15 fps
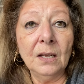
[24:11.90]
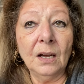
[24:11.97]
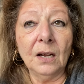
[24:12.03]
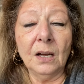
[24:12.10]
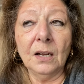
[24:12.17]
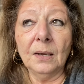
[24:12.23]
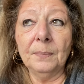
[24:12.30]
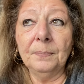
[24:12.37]

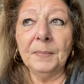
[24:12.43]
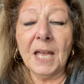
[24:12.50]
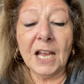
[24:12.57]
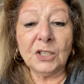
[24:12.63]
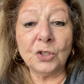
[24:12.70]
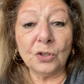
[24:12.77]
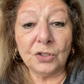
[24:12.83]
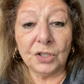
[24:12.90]
um,
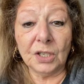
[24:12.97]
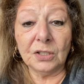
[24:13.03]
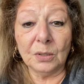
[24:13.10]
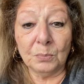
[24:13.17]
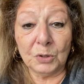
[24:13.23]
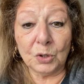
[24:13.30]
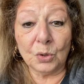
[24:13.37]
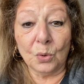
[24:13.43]

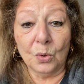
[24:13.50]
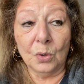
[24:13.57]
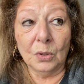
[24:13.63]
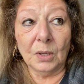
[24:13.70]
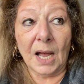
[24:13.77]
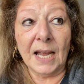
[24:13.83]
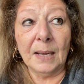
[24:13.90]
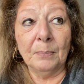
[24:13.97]
exorcism
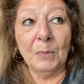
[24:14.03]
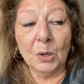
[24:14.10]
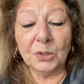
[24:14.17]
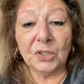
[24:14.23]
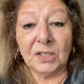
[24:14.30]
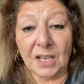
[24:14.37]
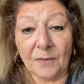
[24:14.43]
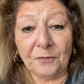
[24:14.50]
school. I am
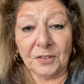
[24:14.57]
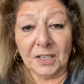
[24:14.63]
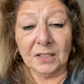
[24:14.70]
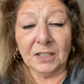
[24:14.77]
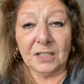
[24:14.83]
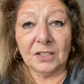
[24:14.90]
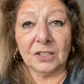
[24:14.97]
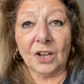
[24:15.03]
most
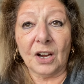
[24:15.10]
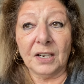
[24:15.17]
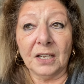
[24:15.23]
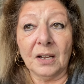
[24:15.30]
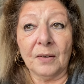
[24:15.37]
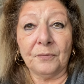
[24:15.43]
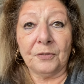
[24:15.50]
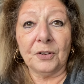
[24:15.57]
definitely
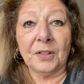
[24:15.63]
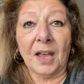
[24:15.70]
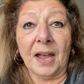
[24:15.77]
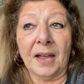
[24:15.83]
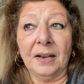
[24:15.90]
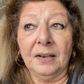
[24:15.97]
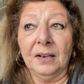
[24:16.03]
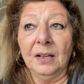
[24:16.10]
signing up for
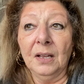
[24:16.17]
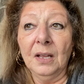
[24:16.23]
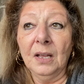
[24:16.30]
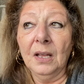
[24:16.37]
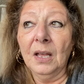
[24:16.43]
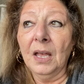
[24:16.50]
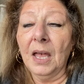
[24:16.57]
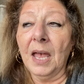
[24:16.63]
that.
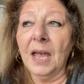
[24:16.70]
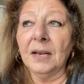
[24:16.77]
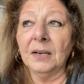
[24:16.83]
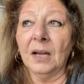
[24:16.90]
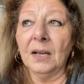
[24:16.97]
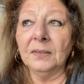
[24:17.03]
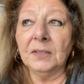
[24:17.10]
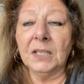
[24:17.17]
And
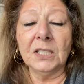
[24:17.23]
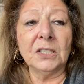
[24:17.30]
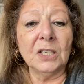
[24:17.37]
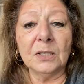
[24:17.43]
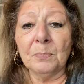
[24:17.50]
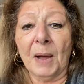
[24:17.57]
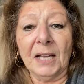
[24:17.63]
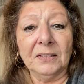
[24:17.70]
uh, this
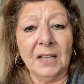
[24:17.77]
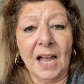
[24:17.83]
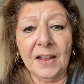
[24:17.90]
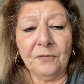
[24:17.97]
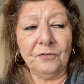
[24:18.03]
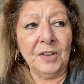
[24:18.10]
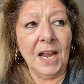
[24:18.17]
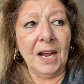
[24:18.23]
is my
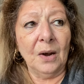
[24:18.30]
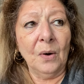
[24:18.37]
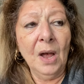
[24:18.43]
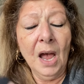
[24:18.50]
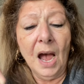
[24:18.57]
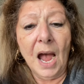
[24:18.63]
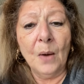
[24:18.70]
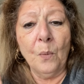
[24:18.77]
life now.
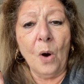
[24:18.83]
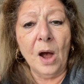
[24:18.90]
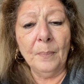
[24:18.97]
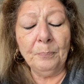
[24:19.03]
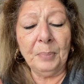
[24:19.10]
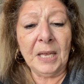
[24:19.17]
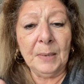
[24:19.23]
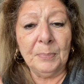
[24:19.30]
I
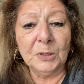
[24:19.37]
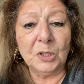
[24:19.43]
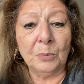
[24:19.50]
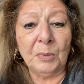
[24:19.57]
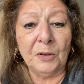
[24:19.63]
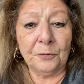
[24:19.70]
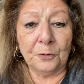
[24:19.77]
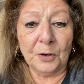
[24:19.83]
want people to
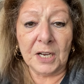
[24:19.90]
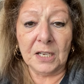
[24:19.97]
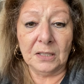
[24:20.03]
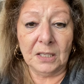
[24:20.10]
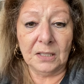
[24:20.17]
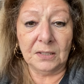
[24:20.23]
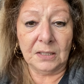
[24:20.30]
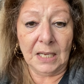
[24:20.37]
be free of
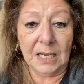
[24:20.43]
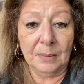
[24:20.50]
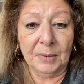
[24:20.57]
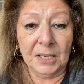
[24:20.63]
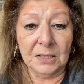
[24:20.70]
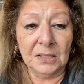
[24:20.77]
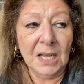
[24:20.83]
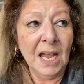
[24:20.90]
these
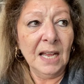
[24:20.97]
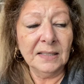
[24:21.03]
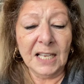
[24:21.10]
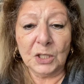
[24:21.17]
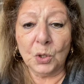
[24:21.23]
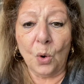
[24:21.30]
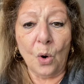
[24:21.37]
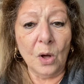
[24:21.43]
demons.
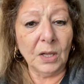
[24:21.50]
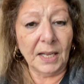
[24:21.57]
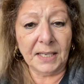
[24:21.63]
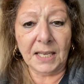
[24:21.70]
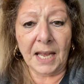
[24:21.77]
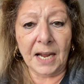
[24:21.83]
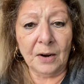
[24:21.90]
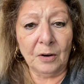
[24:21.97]
That's all I
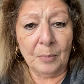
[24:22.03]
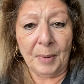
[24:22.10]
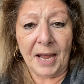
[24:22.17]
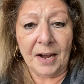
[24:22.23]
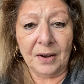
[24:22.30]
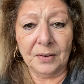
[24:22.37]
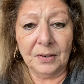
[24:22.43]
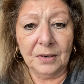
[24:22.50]
care
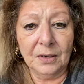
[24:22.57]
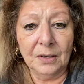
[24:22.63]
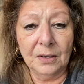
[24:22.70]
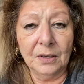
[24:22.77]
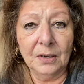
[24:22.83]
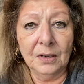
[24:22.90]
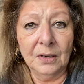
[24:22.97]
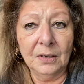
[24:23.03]
about.
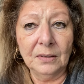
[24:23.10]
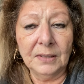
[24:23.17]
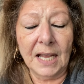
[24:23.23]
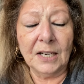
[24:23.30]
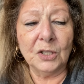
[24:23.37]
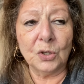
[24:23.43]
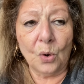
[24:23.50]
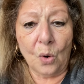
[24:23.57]

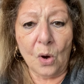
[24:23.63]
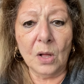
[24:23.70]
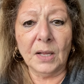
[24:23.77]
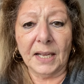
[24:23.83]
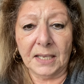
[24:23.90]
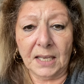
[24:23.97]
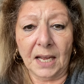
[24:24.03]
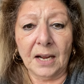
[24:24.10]
That is all
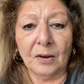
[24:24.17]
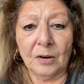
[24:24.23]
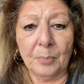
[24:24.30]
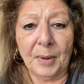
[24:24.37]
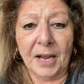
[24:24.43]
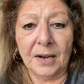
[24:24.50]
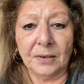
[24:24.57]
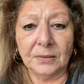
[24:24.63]
I care
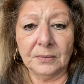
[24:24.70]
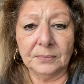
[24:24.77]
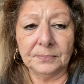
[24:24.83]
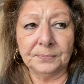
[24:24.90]
about.